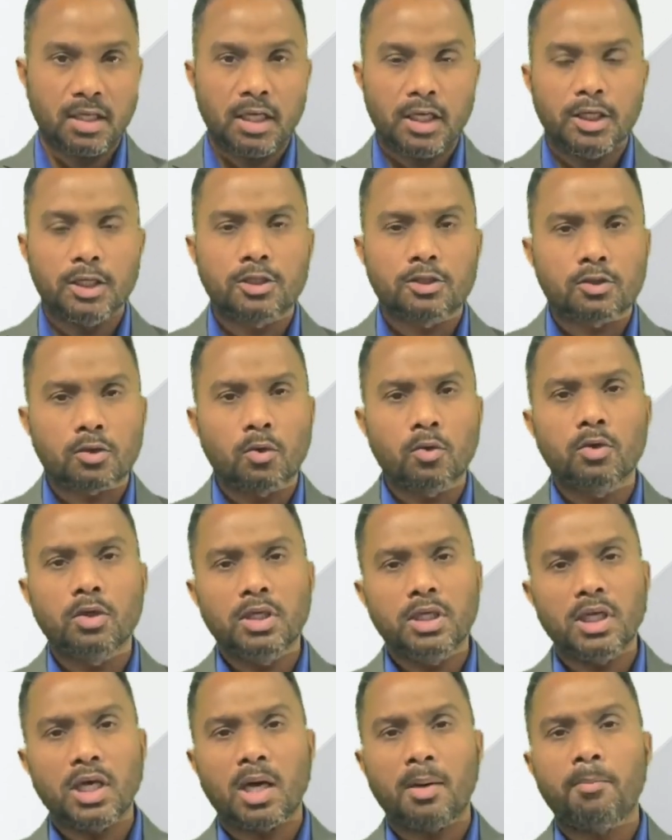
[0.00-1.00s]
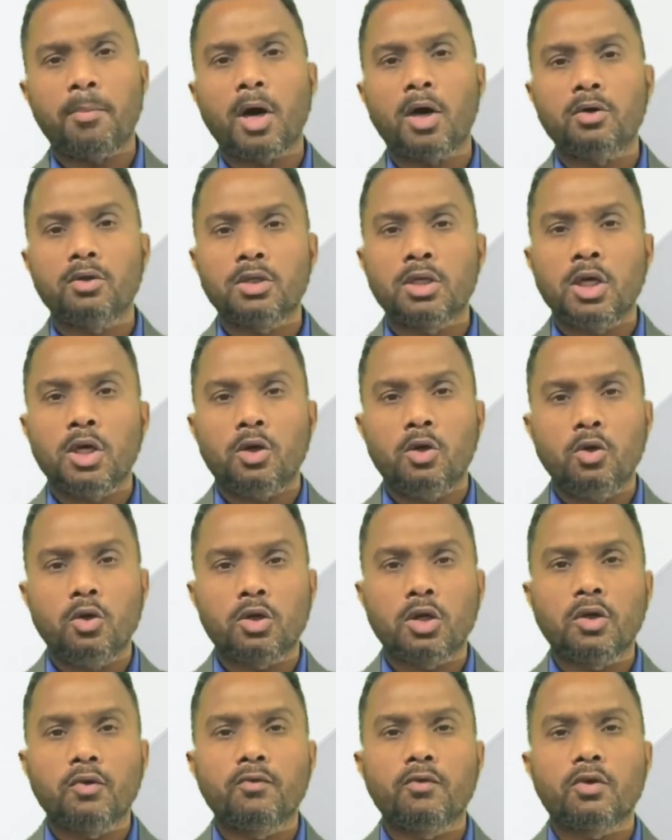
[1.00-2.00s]
It's only about
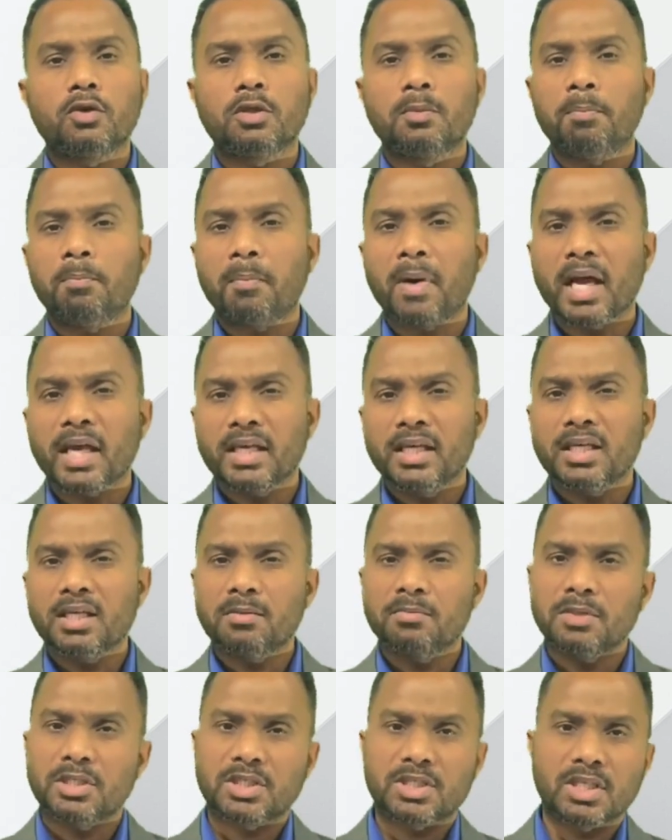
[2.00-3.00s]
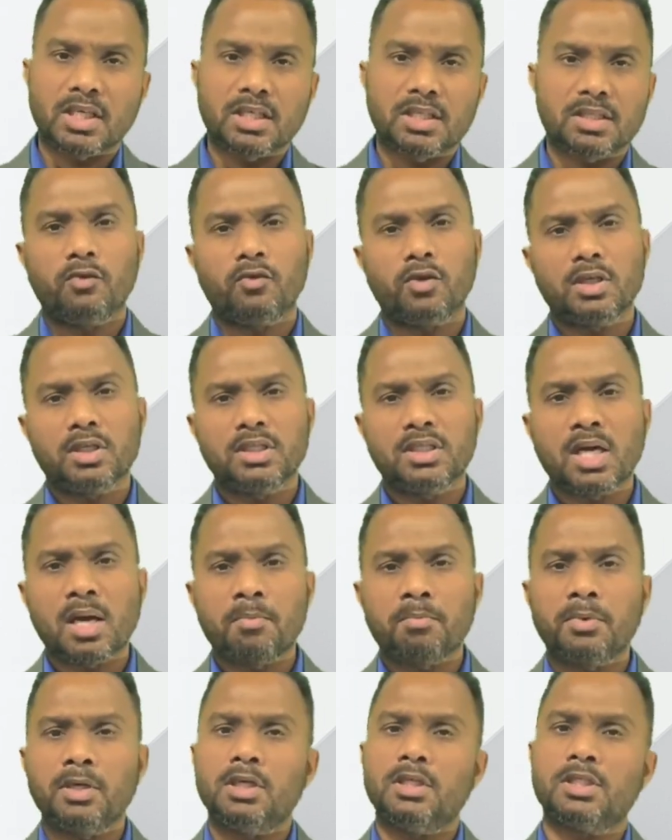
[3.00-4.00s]
looking for the minor mistakes, for
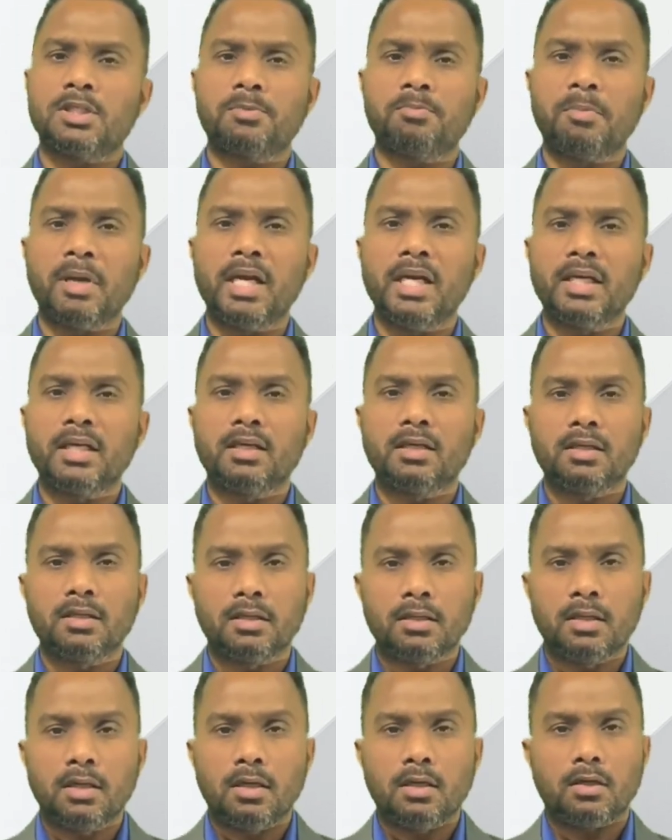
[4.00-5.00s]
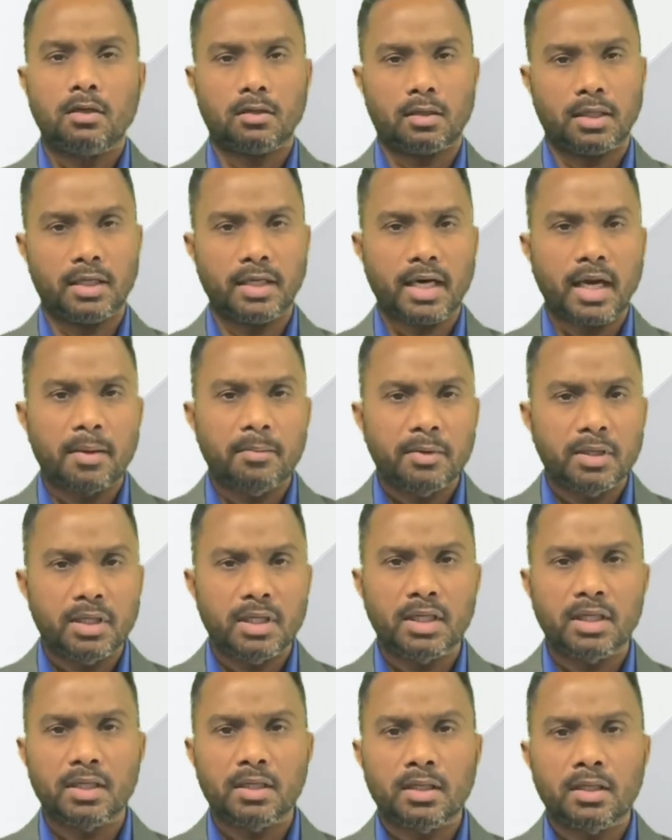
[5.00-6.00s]
example, a spelling error, a grammar
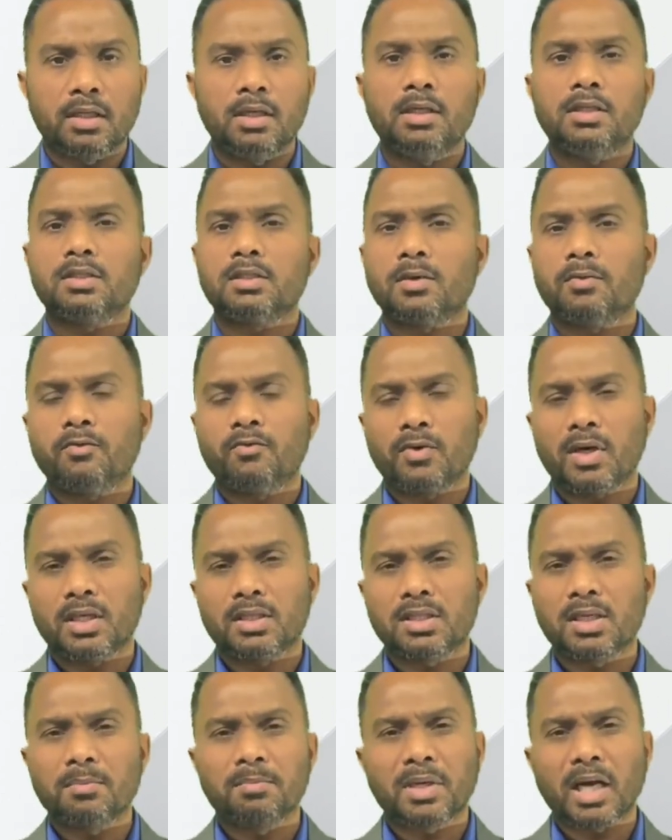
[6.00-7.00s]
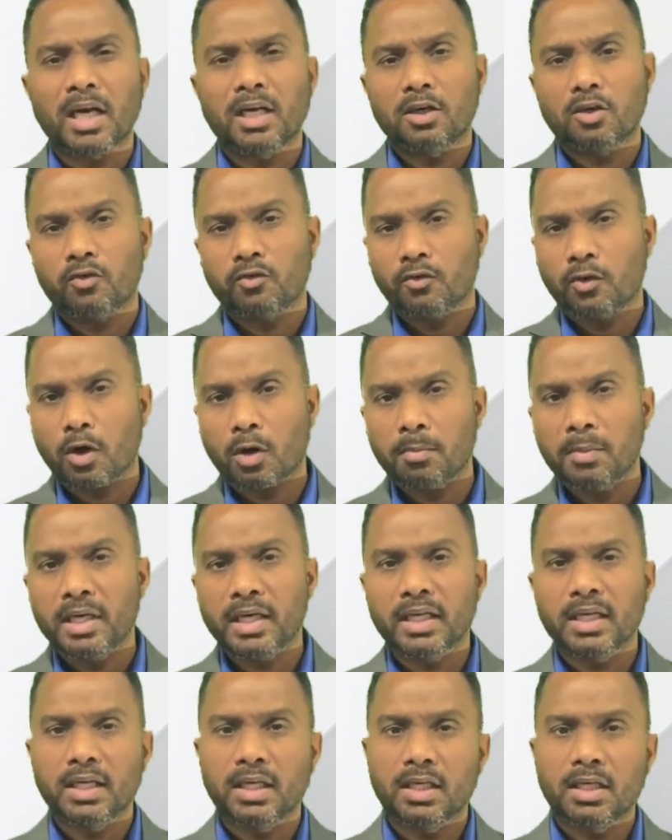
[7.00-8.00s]
error, some kind of
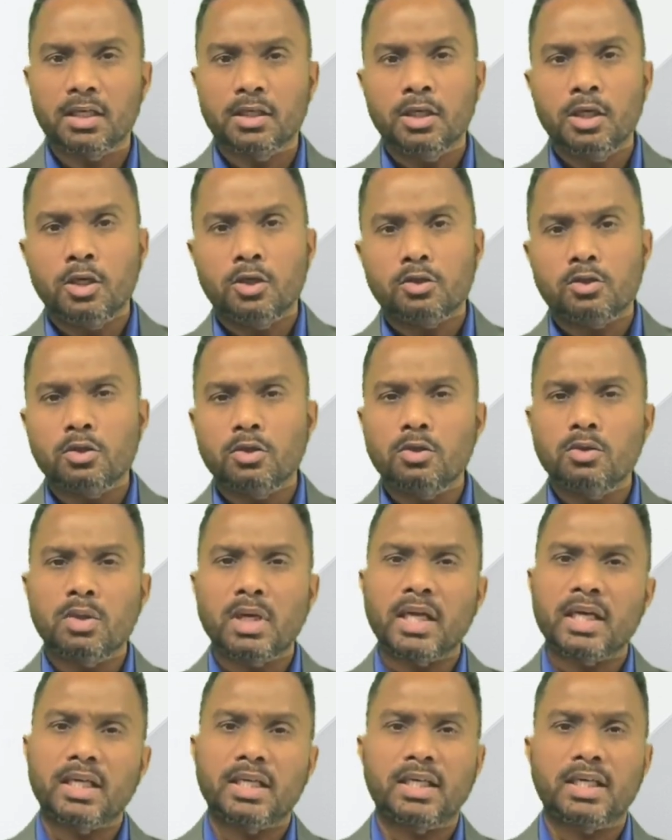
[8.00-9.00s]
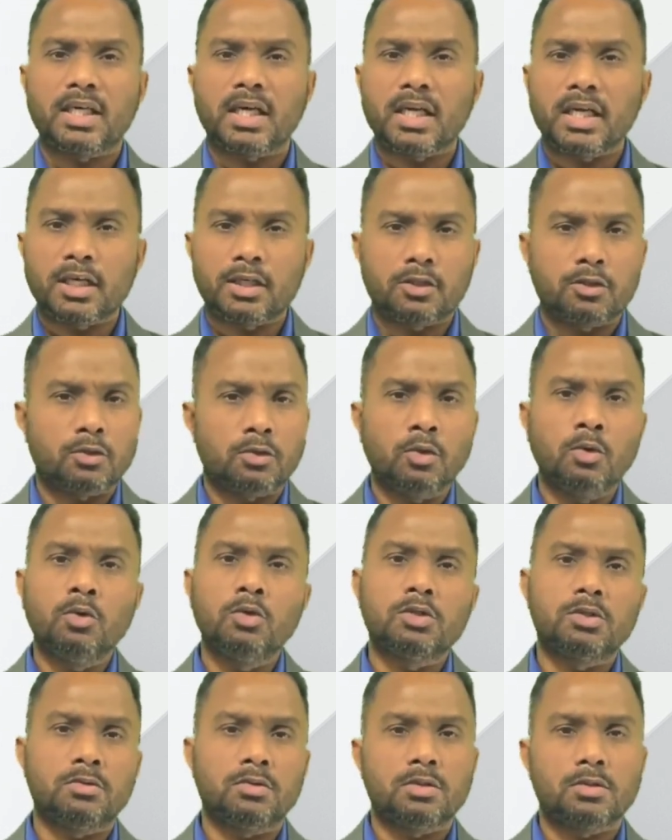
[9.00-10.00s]
formatting error. So you can correct
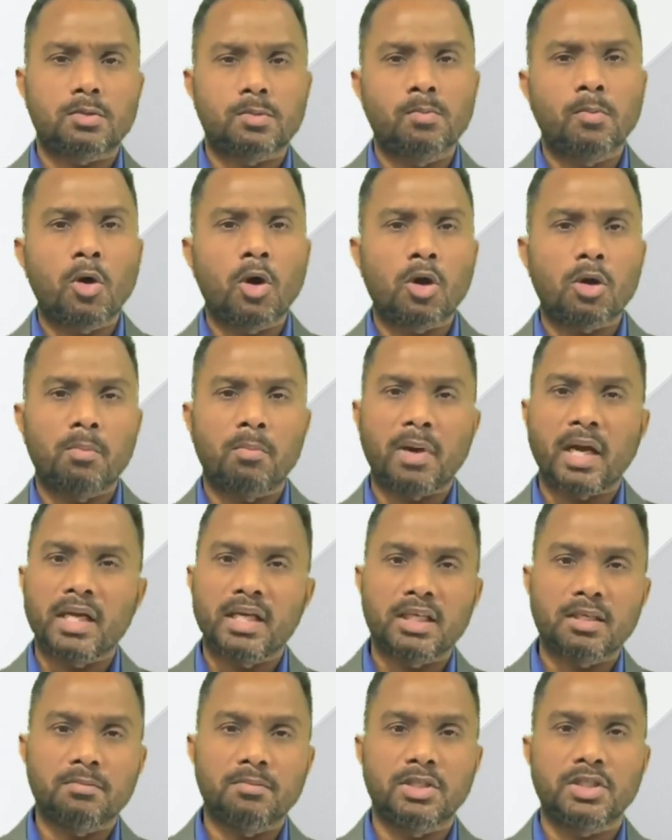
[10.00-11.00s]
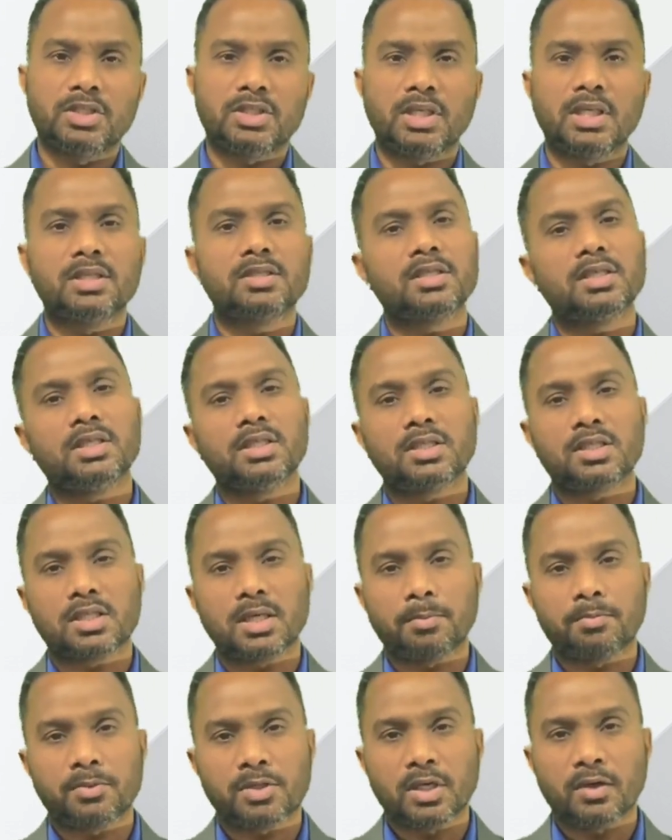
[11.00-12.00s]
those small minor mistakes in
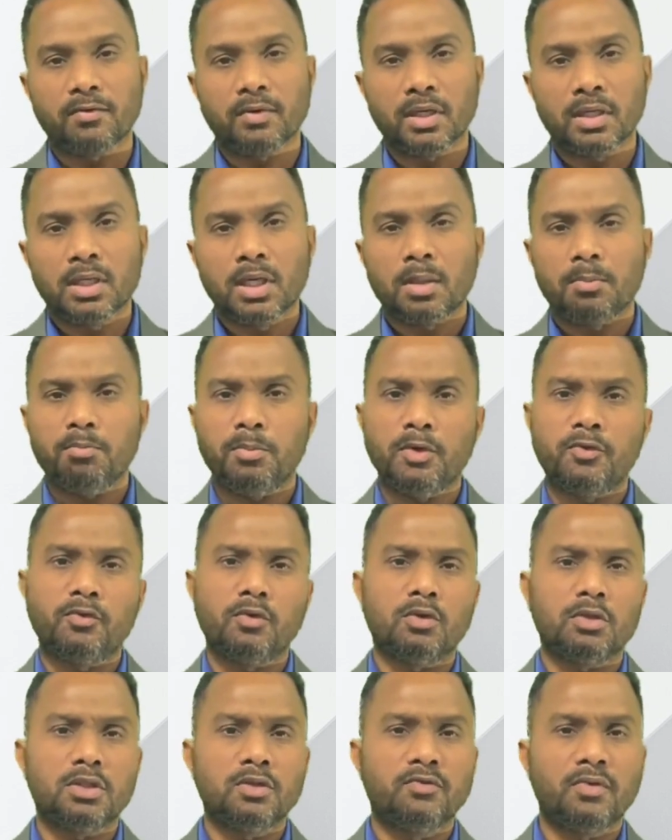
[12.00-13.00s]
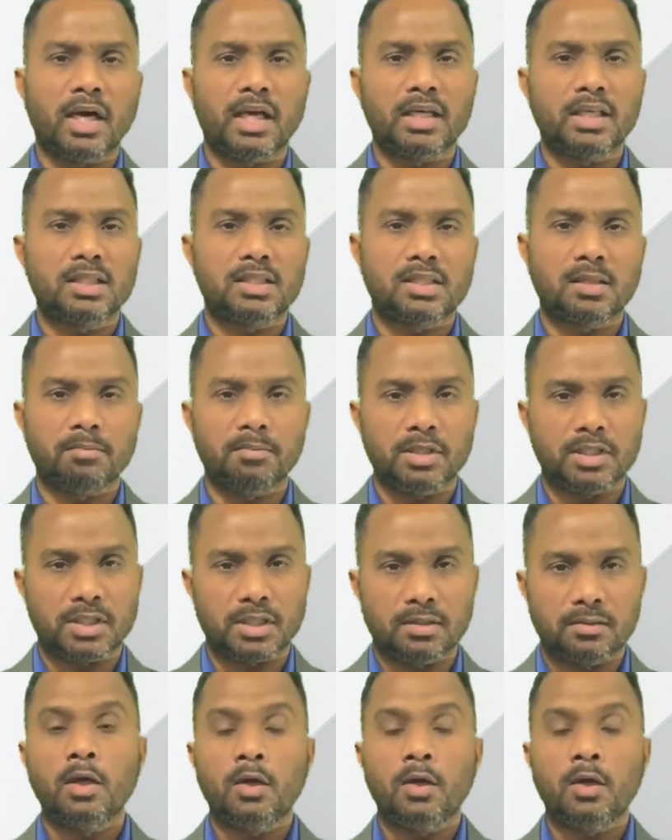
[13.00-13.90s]
step 7 before the final submission.